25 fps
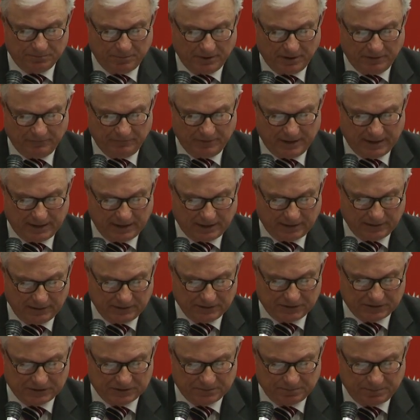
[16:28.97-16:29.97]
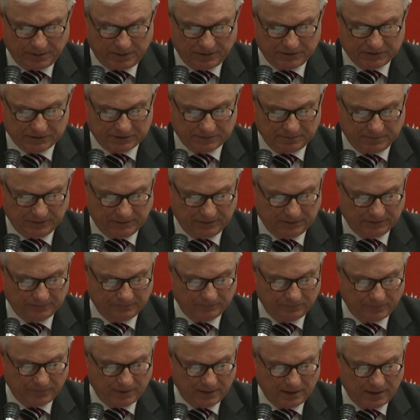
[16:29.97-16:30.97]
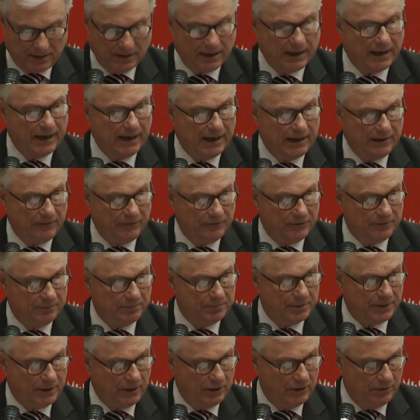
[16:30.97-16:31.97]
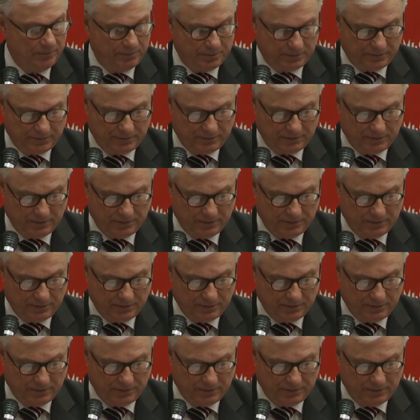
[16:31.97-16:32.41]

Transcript: by Vatican spokesman and the Pope